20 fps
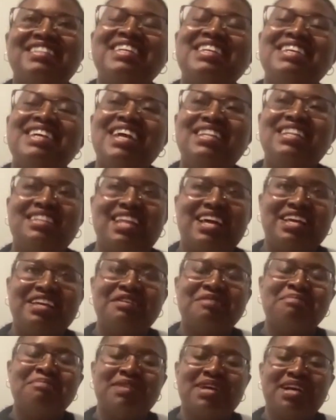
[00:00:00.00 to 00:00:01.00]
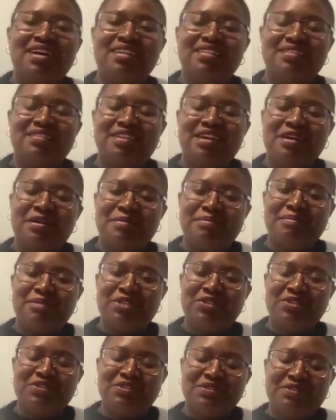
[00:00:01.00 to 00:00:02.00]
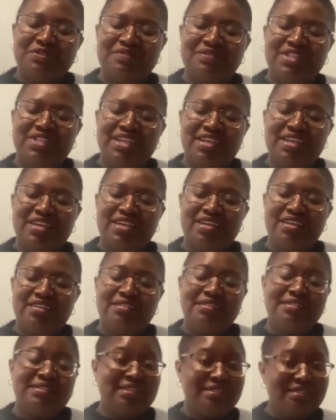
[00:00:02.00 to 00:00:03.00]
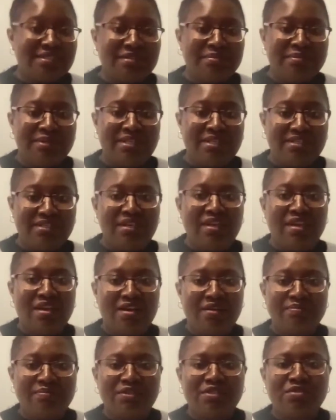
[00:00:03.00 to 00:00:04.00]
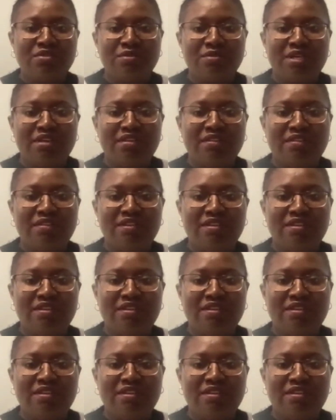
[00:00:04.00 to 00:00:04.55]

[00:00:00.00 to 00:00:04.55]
think I like math because of the discipline it comes with.